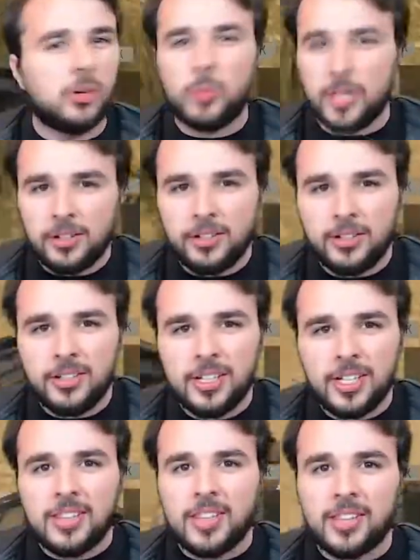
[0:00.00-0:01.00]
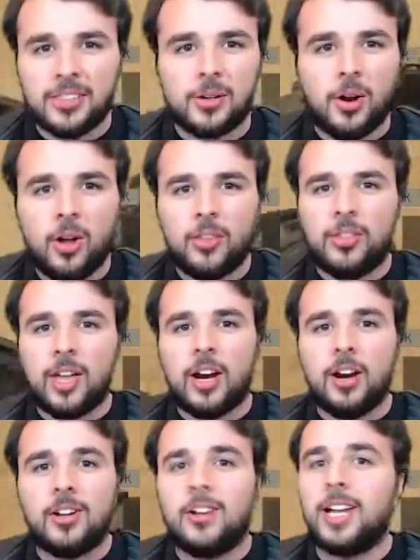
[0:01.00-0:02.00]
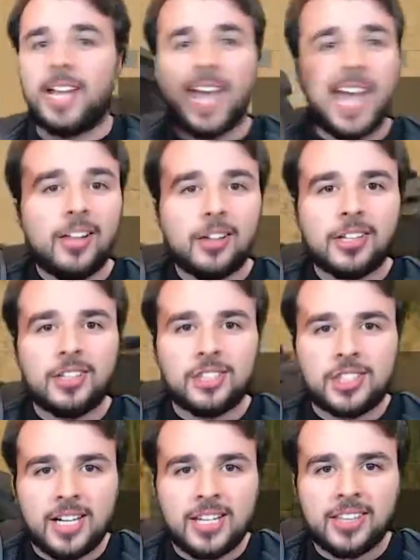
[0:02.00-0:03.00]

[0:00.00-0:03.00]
weird that they're all there and they're like, hey, look at this shiny